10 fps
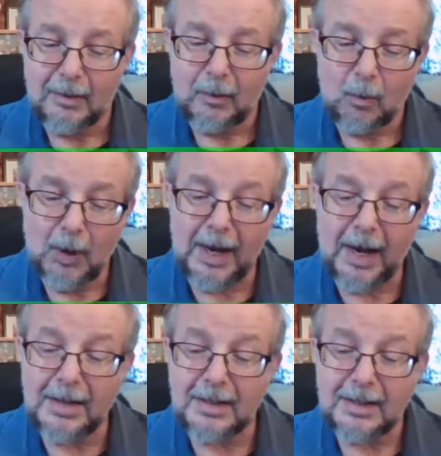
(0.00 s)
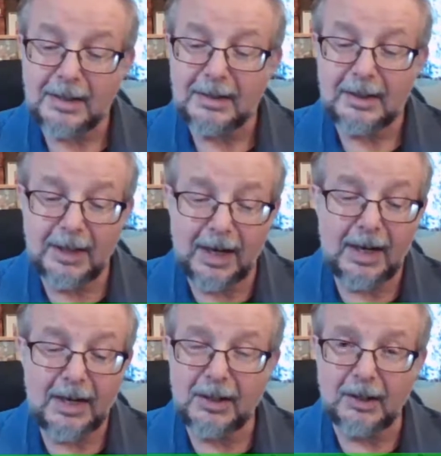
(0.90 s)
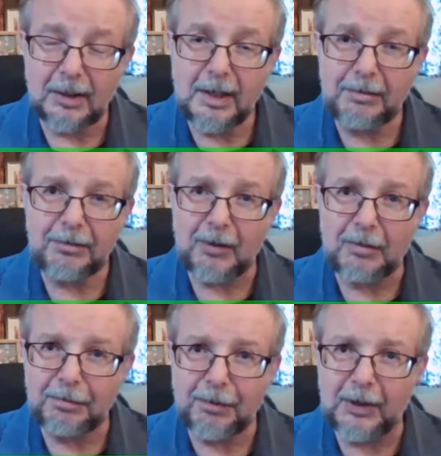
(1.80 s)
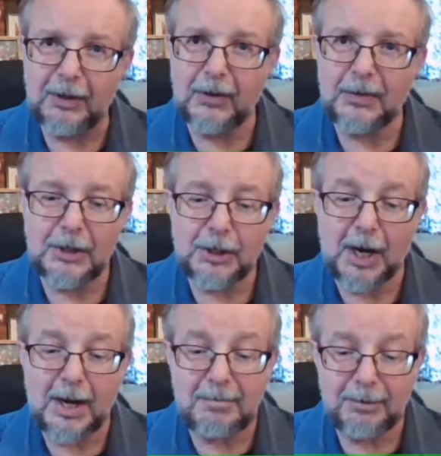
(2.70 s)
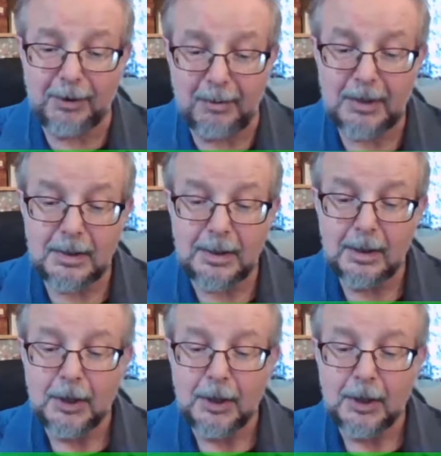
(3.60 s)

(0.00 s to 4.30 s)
We ask God to lift the fear and the shame from us